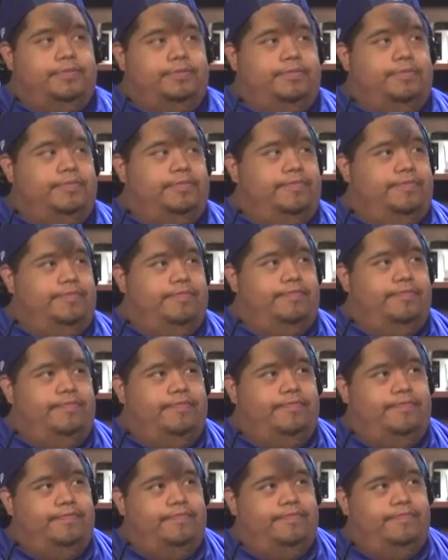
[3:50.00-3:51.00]

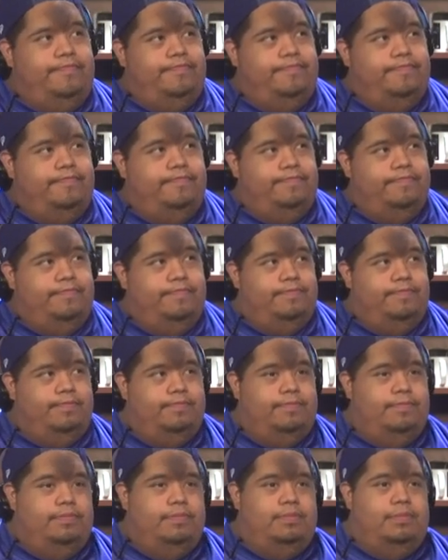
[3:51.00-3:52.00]

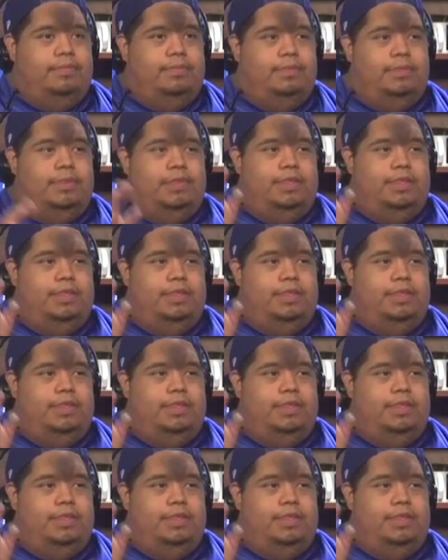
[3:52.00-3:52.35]
No words are spoken by the person on screen.